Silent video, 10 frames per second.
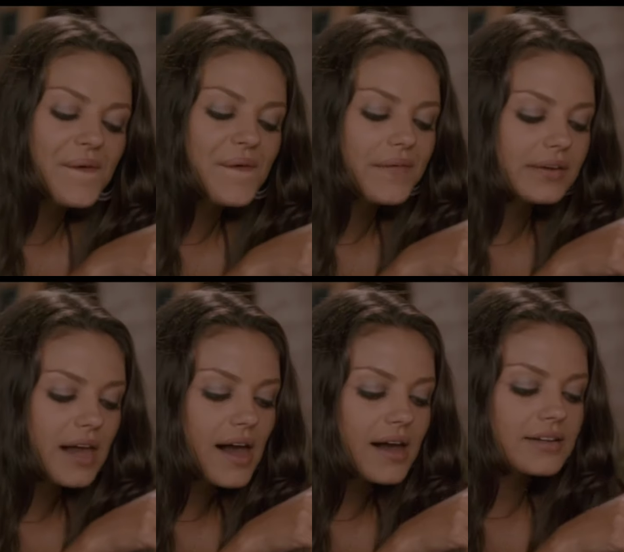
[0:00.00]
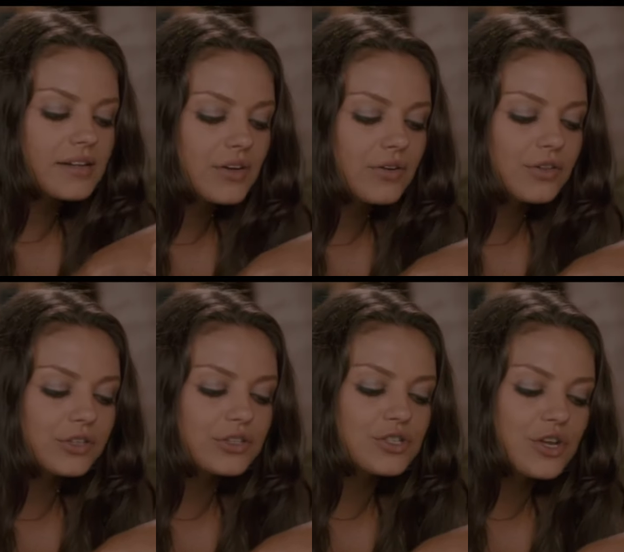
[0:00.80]
Yeah, you know, there's
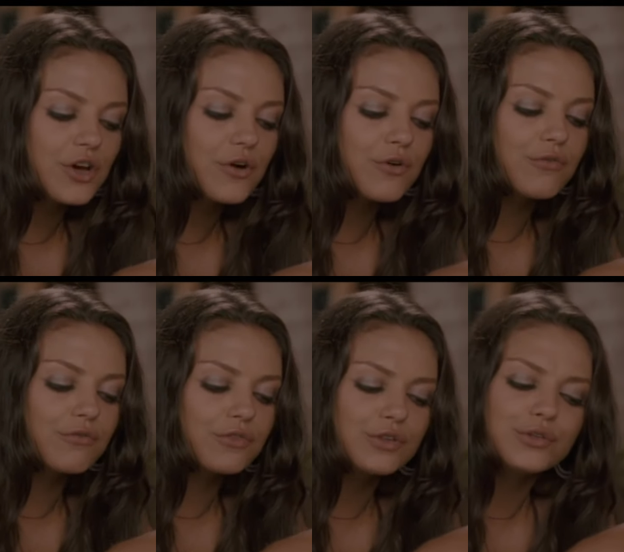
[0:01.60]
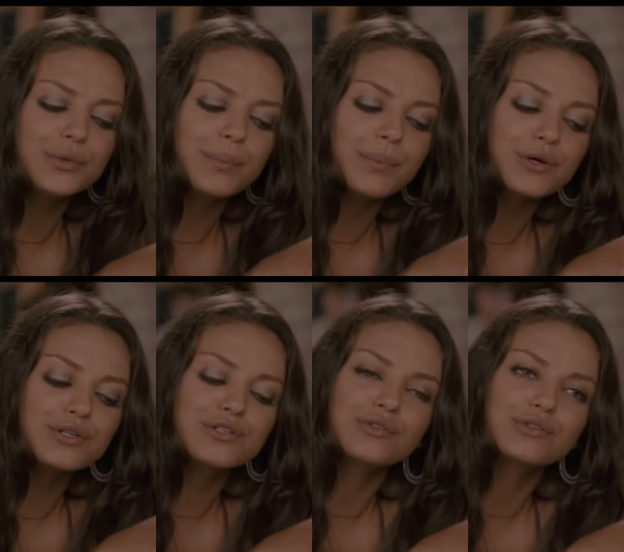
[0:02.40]
so few
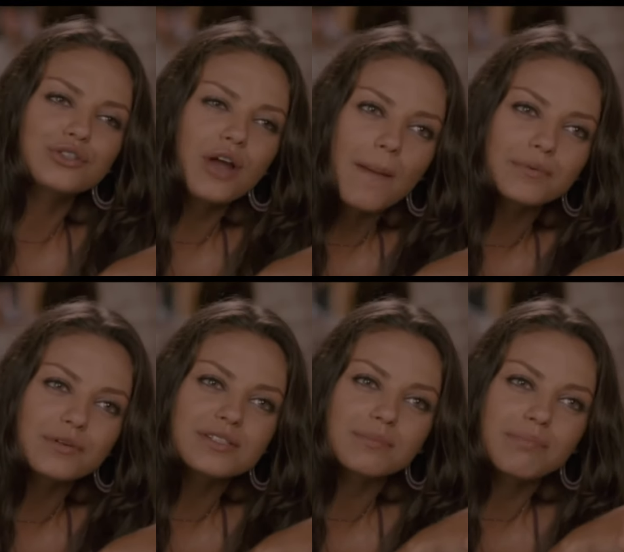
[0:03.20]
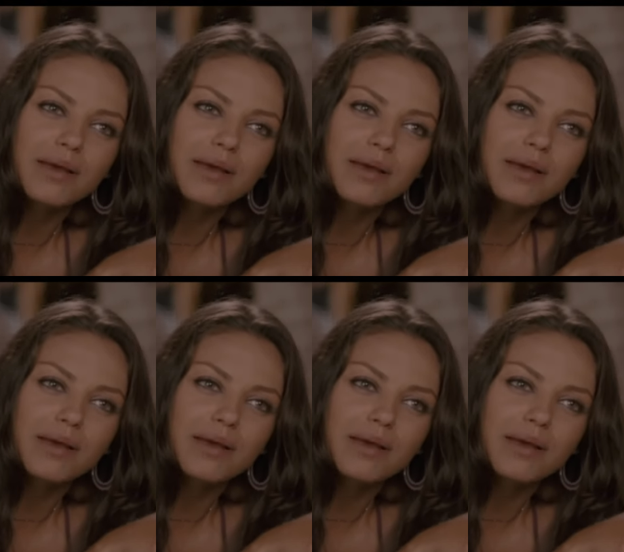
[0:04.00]
personal shoppers and pet